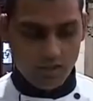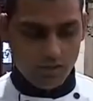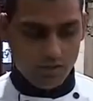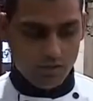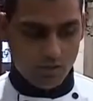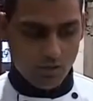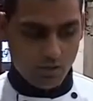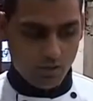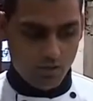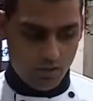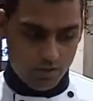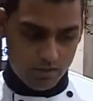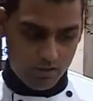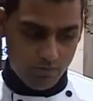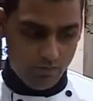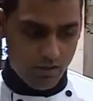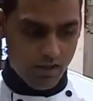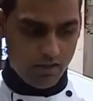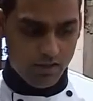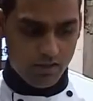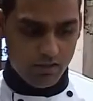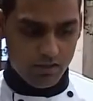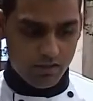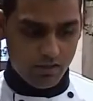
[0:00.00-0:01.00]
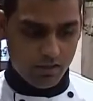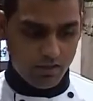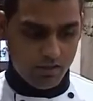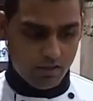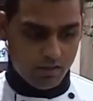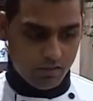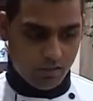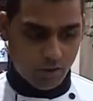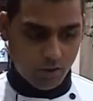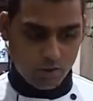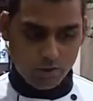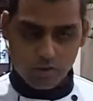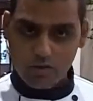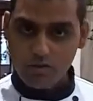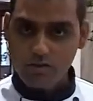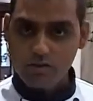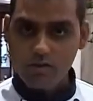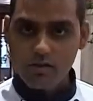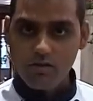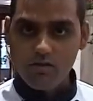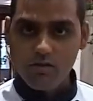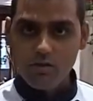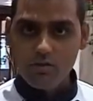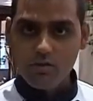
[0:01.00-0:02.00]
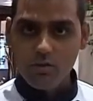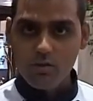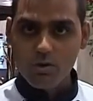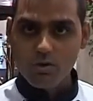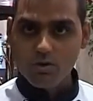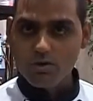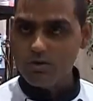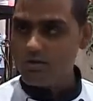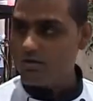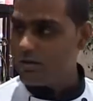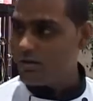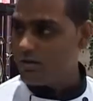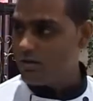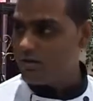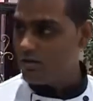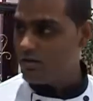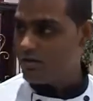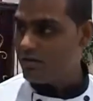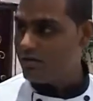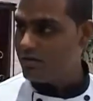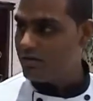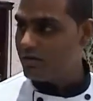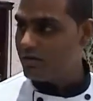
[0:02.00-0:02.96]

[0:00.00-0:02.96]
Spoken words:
So let's make a khausue one portion right now.